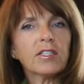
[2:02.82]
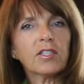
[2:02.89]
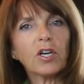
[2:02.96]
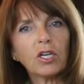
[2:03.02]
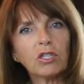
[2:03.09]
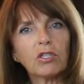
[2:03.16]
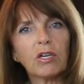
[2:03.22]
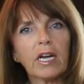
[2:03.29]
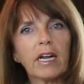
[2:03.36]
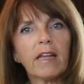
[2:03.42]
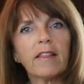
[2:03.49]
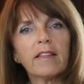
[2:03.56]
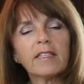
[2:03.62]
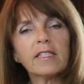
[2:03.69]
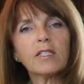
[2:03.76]
is our
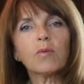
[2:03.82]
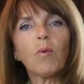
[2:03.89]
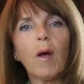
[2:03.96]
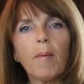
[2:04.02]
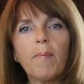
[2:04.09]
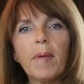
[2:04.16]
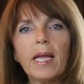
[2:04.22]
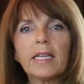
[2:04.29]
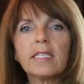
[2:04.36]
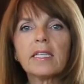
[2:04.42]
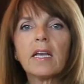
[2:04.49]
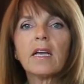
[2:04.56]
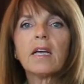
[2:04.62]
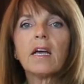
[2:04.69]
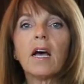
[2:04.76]
trick. This is what makes
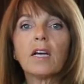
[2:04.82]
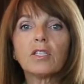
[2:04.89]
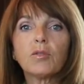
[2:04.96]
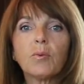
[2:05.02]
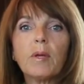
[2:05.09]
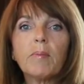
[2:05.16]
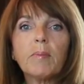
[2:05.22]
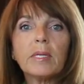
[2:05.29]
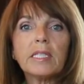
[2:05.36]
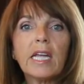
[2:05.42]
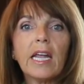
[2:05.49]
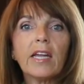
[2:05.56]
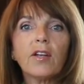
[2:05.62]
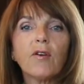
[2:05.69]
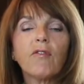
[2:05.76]
a sweet
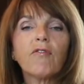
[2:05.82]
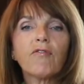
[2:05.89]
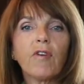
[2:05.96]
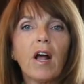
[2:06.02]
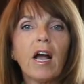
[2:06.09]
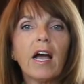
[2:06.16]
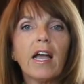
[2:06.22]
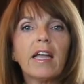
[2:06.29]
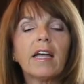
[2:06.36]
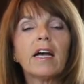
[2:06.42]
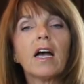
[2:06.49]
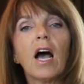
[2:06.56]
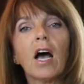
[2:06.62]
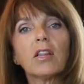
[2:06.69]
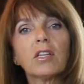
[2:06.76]
potato fry
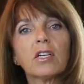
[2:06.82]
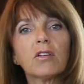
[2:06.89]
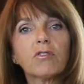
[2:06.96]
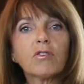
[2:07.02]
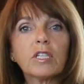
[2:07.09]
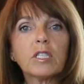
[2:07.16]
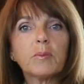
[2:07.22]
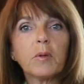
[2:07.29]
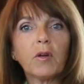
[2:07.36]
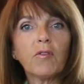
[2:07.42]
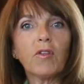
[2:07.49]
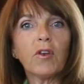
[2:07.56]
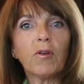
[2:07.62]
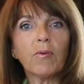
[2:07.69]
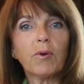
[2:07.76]
a little crispier
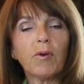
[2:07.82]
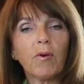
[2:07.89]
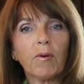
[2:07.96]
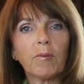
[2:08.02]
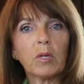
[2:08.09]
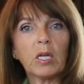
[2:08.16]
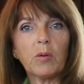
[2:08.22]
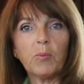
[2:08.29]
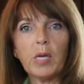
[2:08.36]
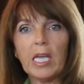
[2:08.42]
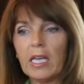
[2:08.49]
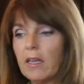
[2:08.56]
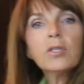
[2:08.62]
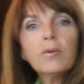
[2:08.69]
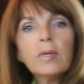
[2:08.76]
than it would normally
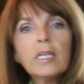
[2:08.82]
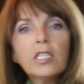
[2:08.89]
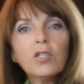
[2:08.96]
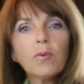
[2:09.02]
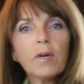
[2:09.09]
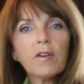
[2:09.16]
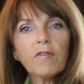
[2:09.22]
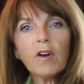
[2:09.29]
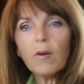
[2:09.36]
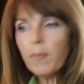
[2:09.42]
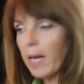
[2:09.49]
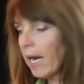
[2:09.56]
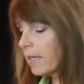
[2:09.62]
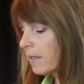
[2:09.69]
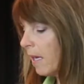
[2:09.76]
be. To each one of our
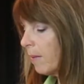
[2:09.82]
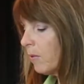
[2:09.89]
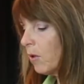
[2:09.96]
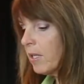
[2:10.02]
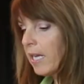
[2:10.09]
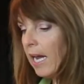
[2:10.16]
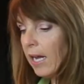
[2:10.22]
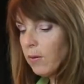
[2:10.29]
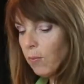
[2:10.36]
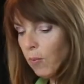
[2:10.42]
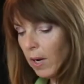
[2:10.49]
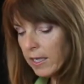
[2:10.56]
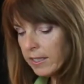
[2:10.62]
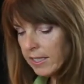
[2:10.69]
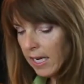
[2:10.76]
bags, I'm going to add
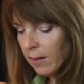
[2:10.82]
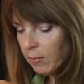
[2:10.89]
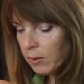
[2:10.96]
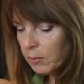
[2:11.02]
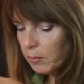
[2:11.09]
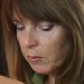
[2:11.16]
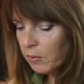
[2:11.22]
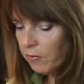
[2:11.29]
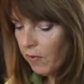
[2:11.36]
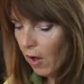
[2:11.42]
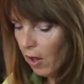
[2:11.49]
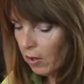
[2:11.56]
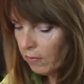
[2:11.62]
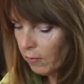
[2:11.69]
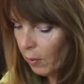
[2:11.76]
1 tablespoon of
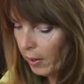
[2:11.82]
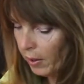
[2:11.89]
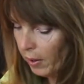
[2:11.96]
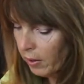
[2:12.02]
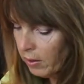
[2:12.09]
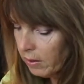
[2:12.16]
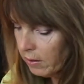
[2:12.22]
olive oil,